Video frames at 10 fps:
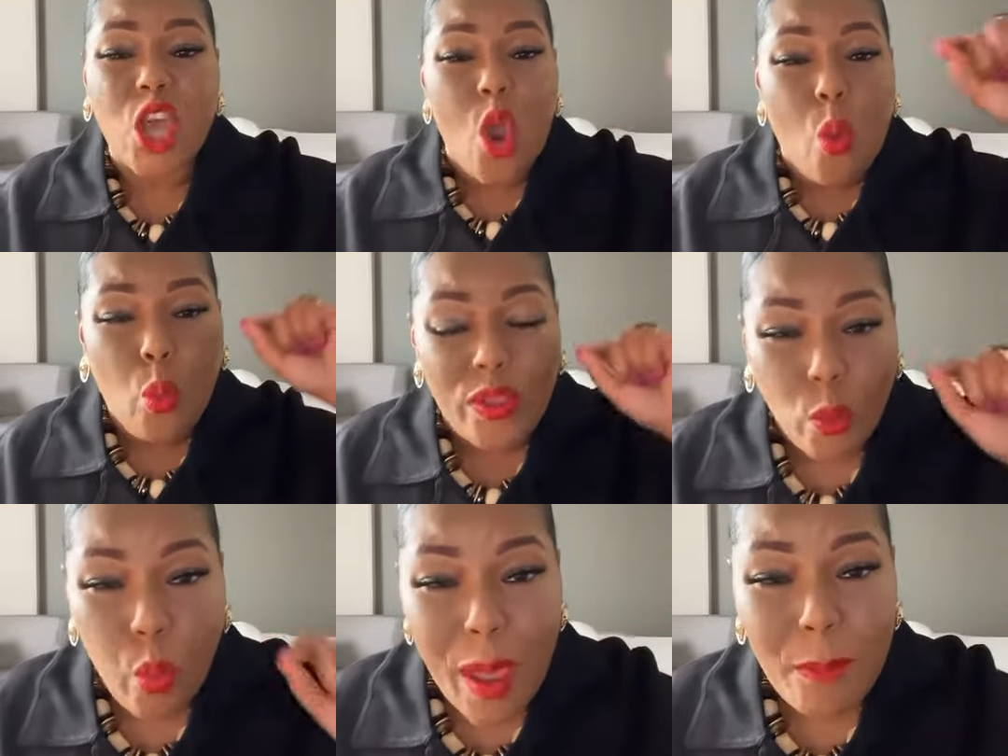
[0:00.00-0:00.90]
with
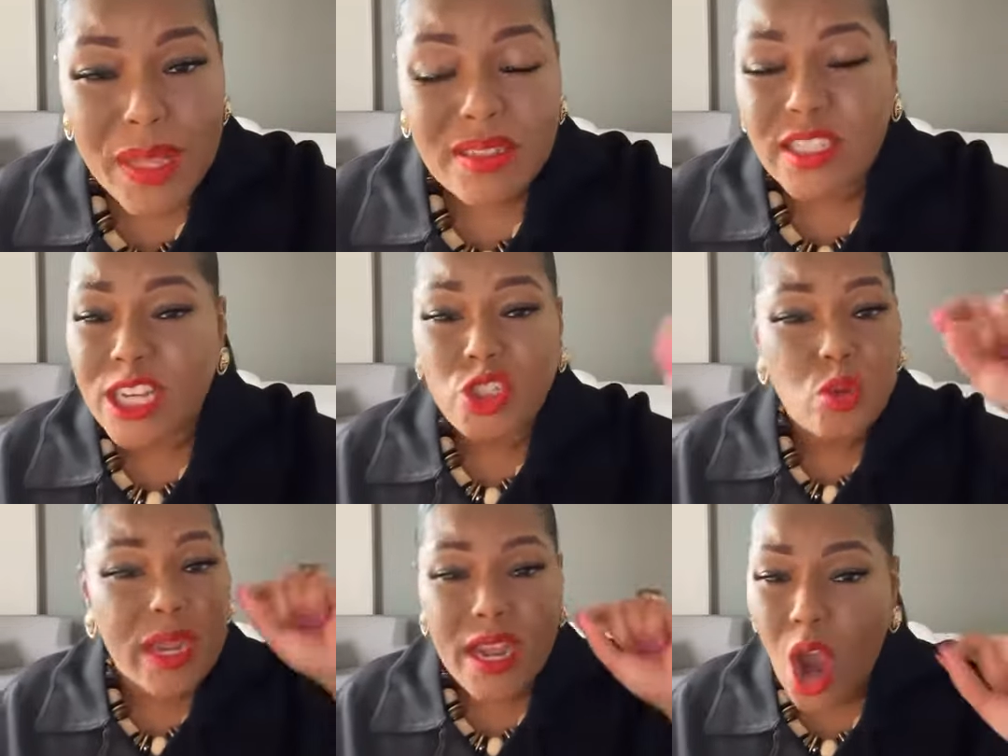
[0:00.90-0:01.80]
weapons that you
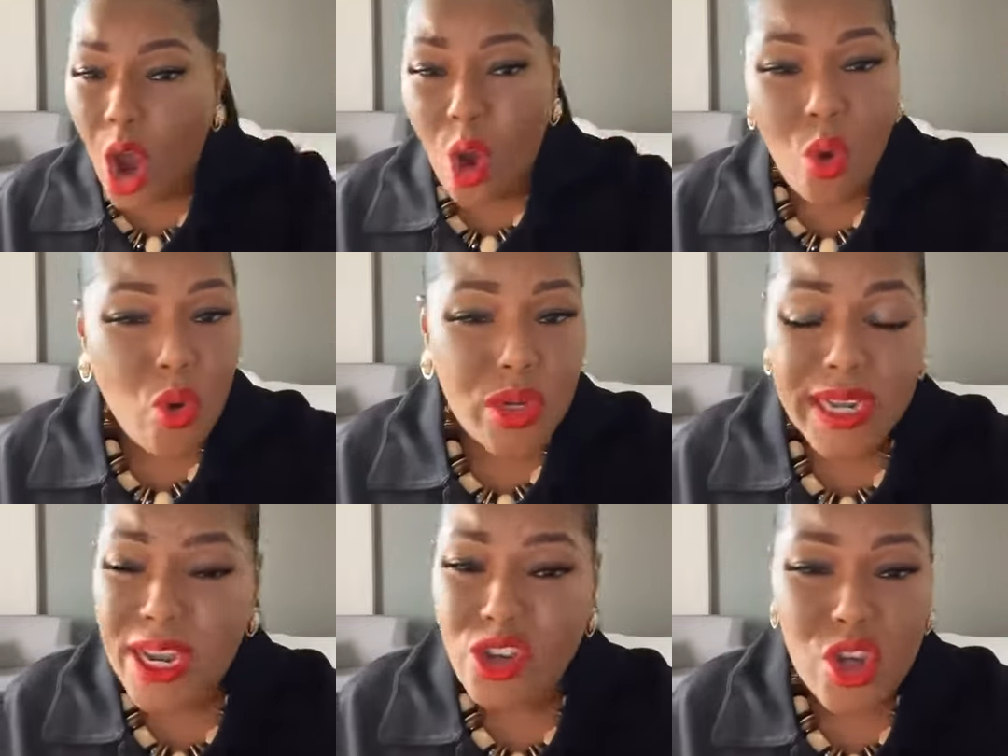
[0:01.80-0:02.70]
can hold
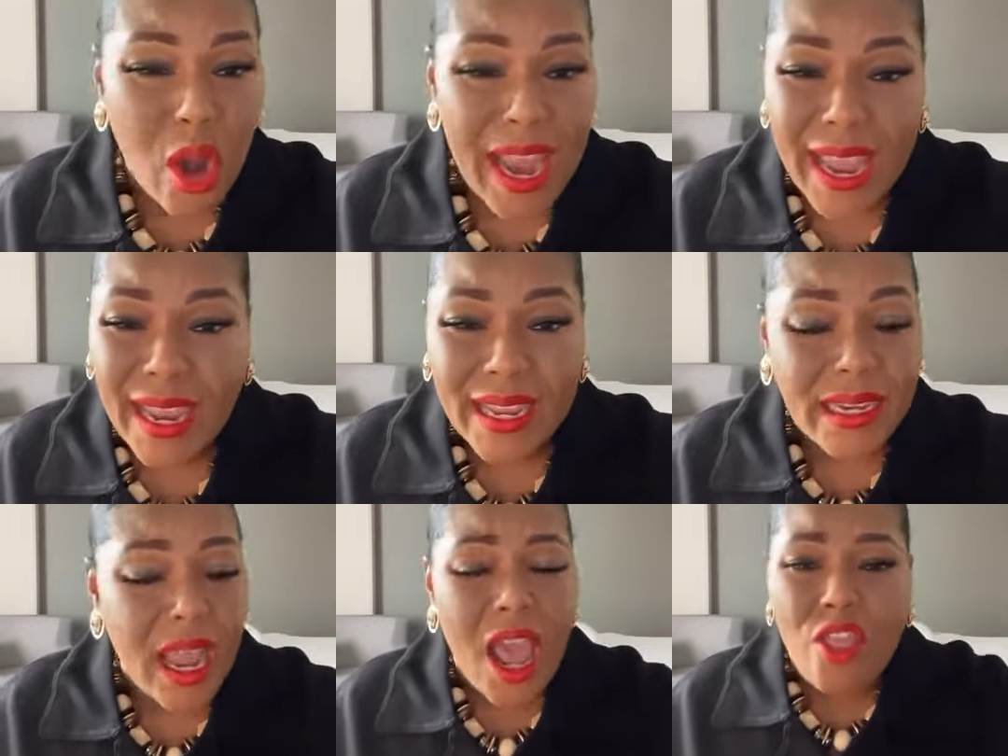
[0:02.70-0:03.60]
in your hand.
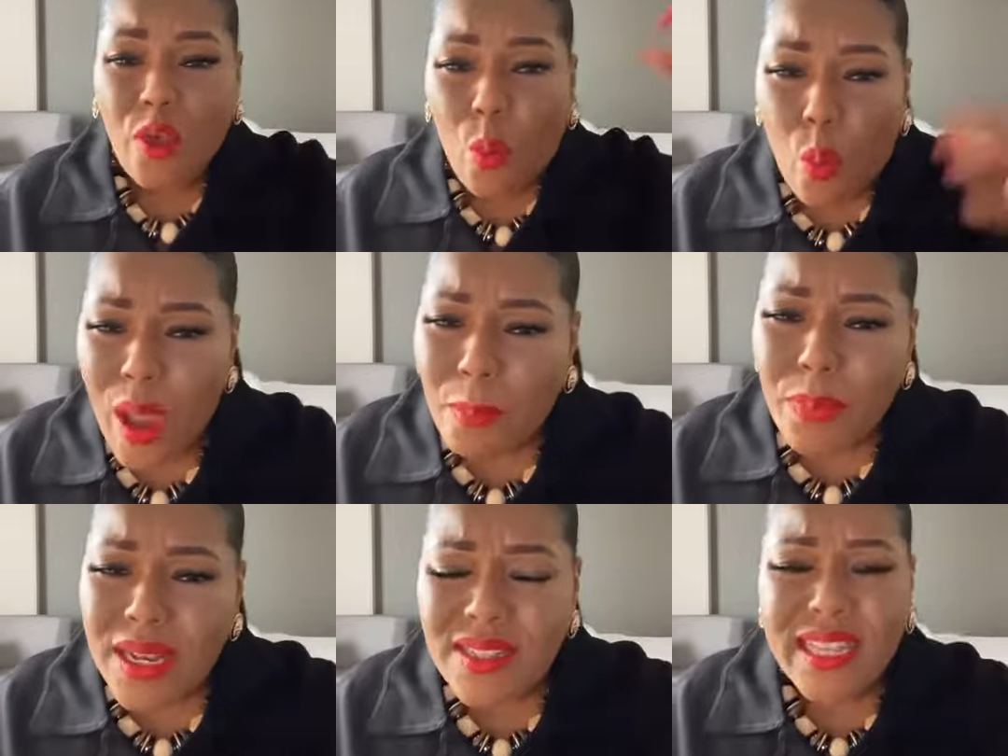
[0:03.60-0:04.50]
The
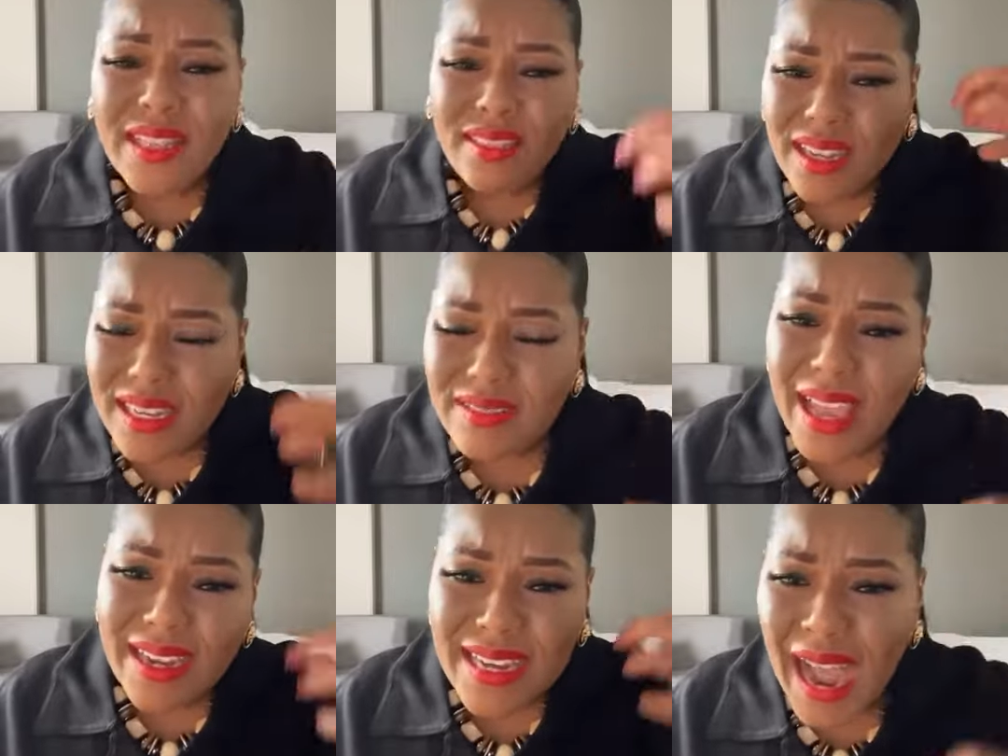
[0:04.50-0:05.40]
weapons that
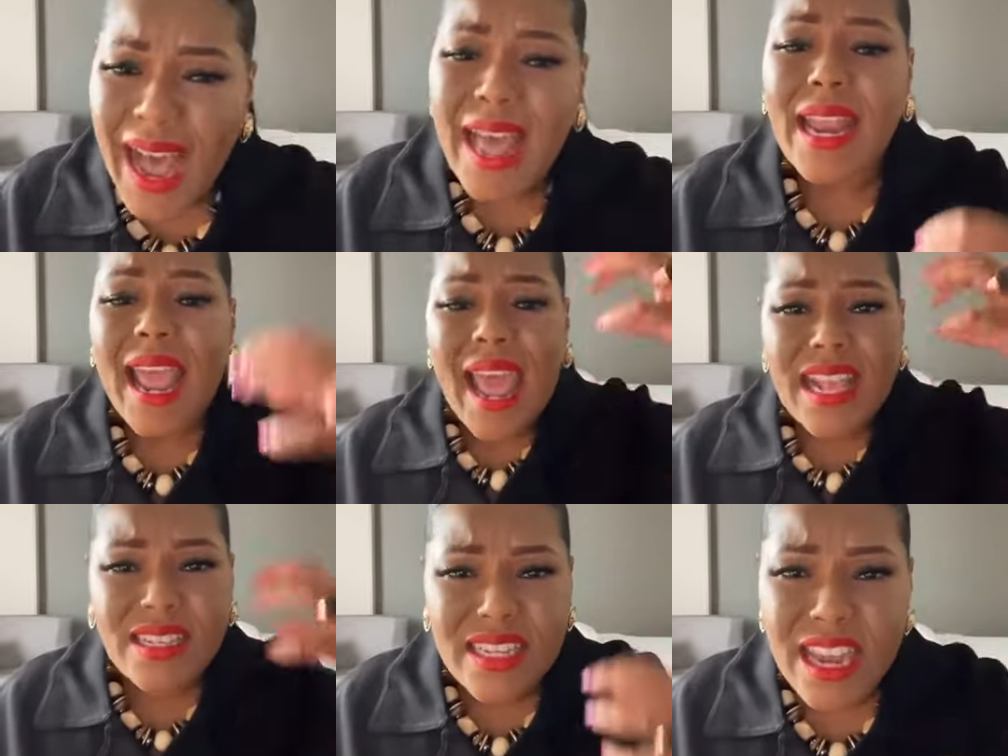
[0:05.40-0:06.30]
that God has
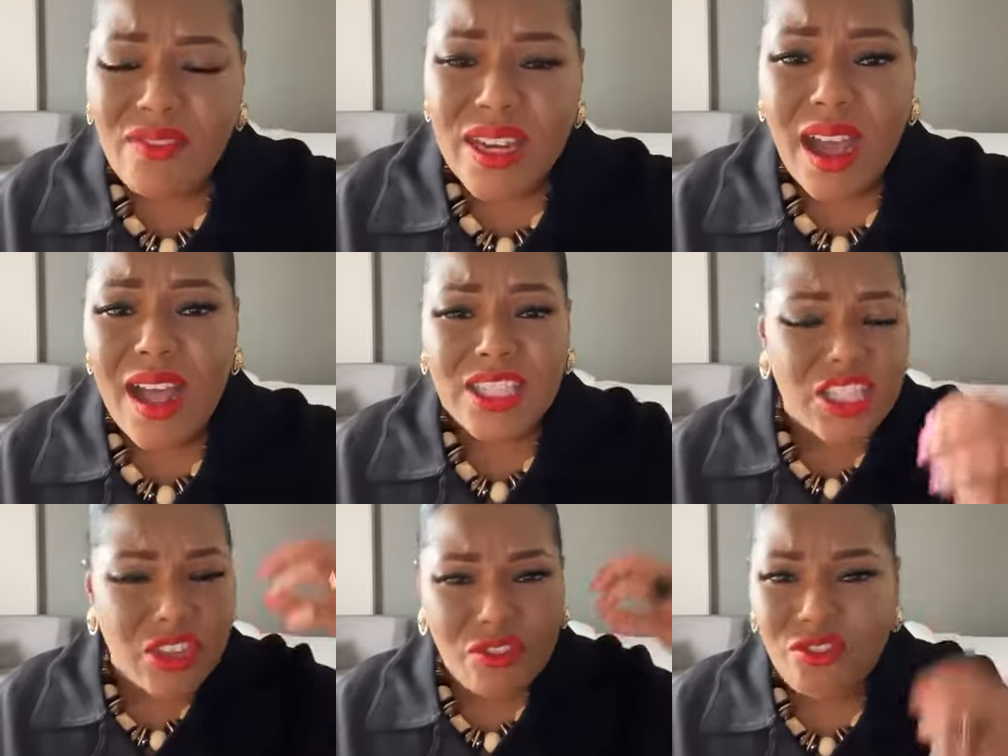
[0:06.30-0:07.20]
given us
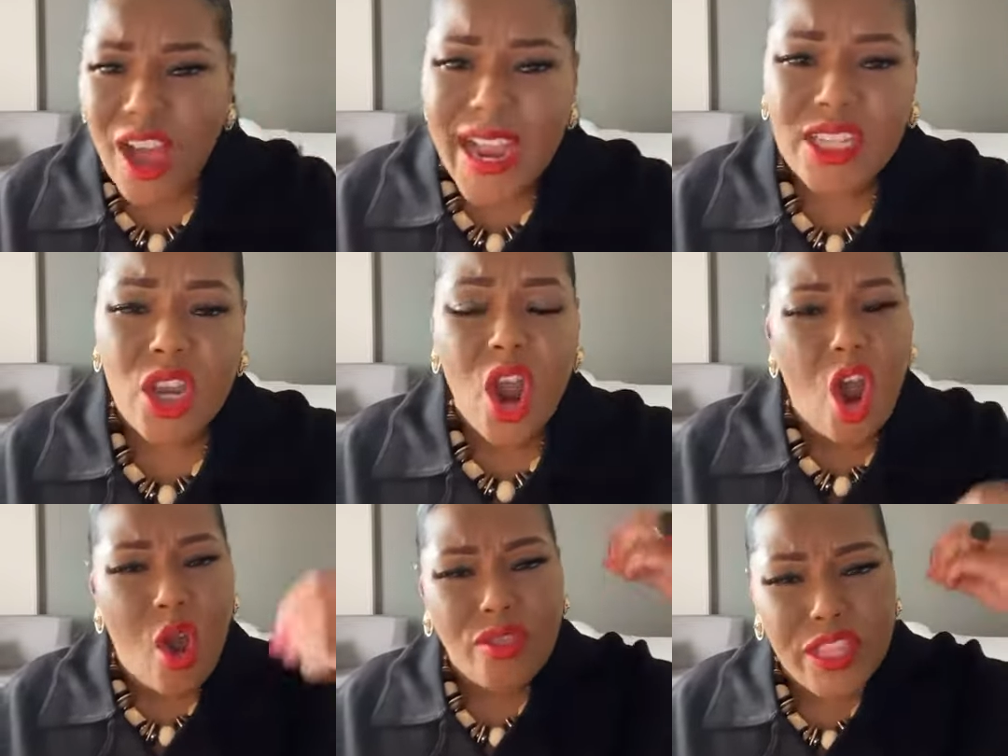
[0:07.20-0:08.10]
to fight
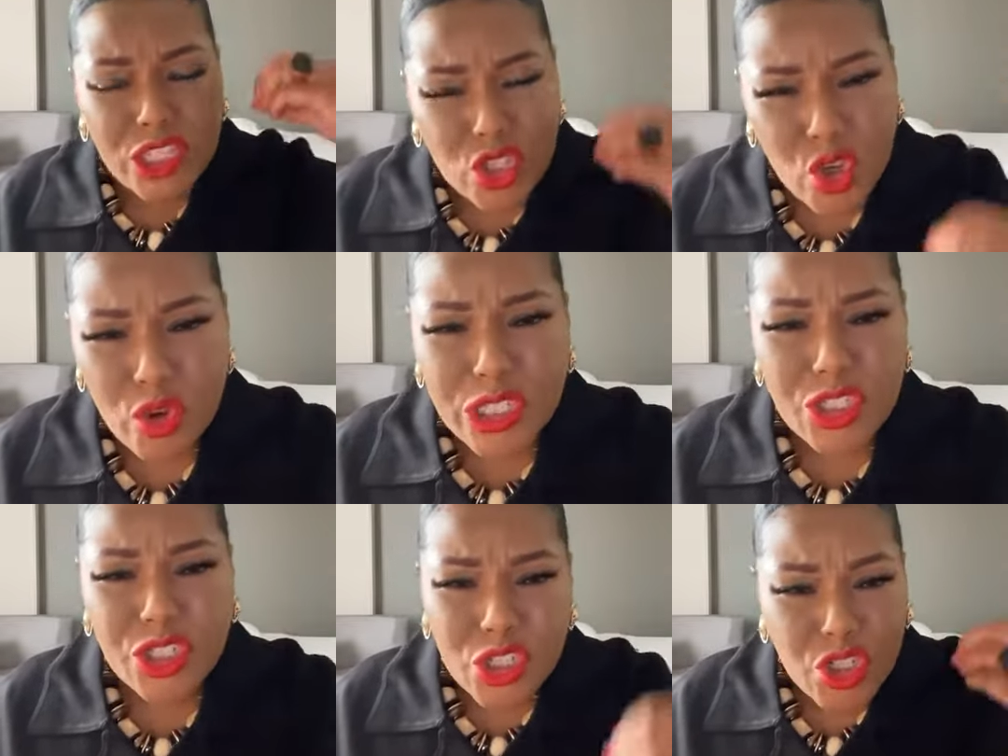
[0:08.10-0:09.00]
on this
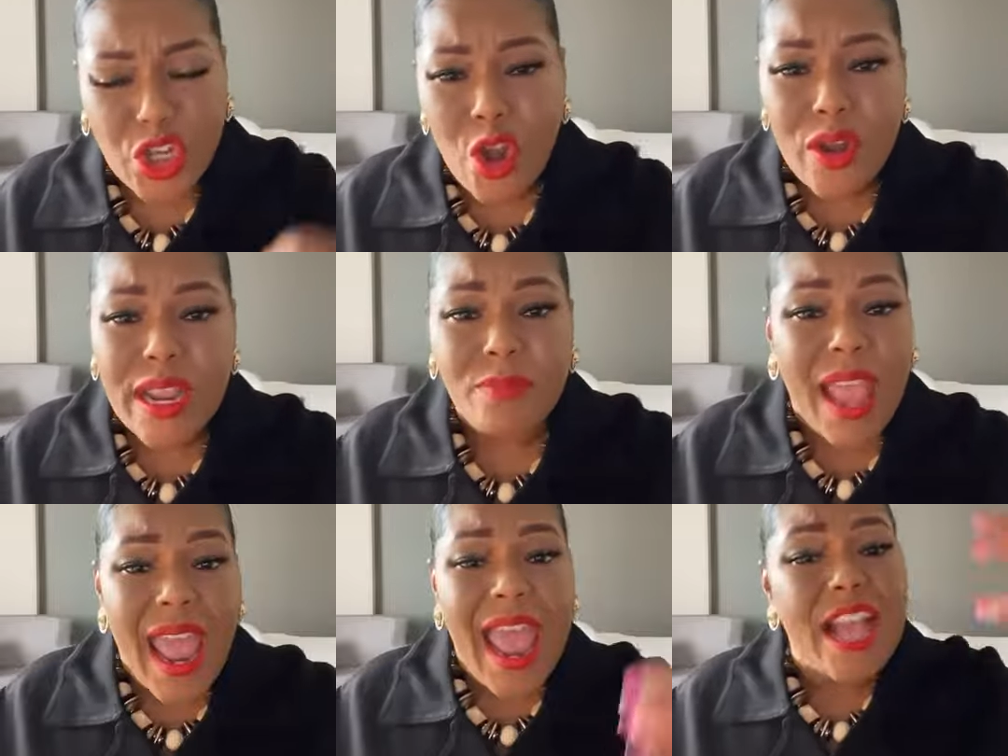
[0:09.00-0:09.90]
Christian journey,
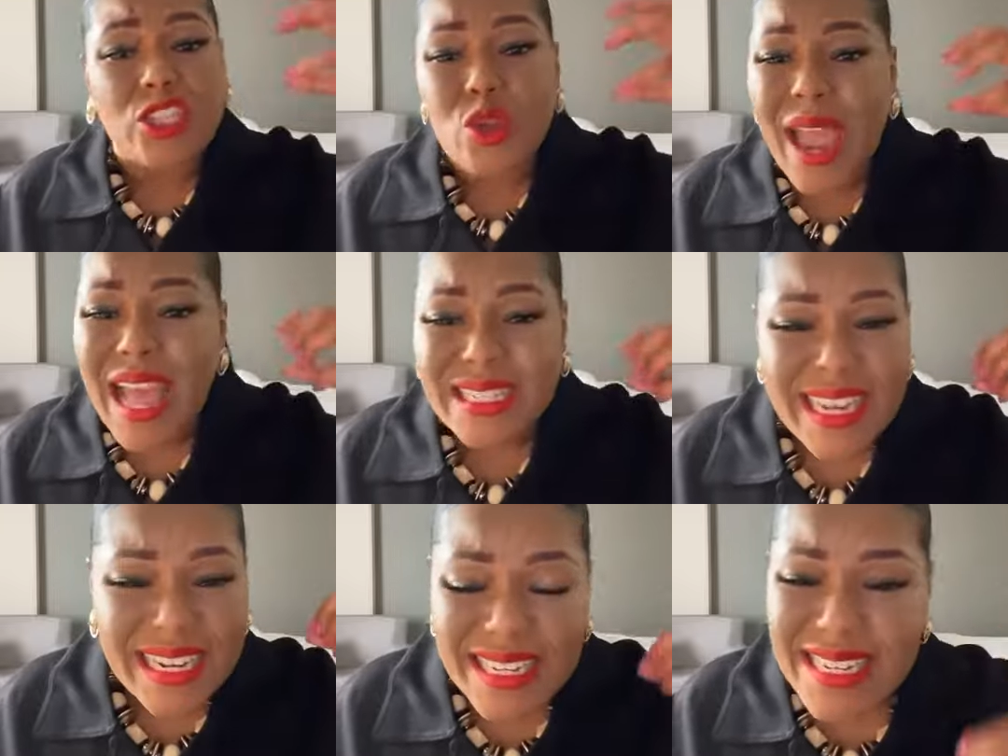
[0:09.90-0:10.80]
as you have
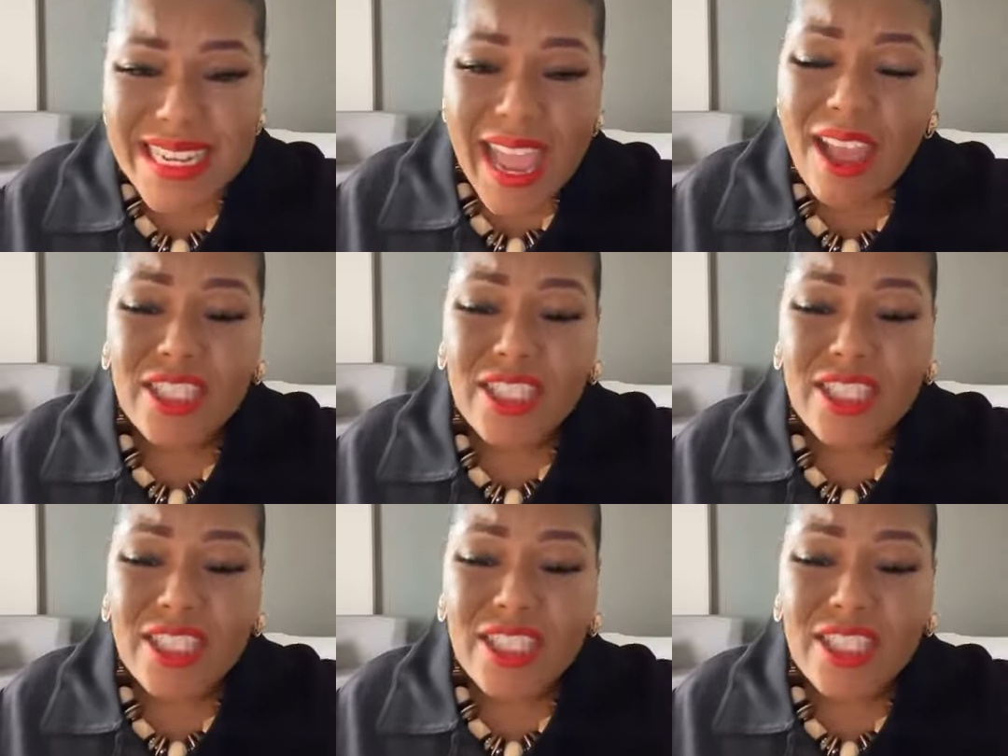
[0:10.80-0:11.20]
enlisted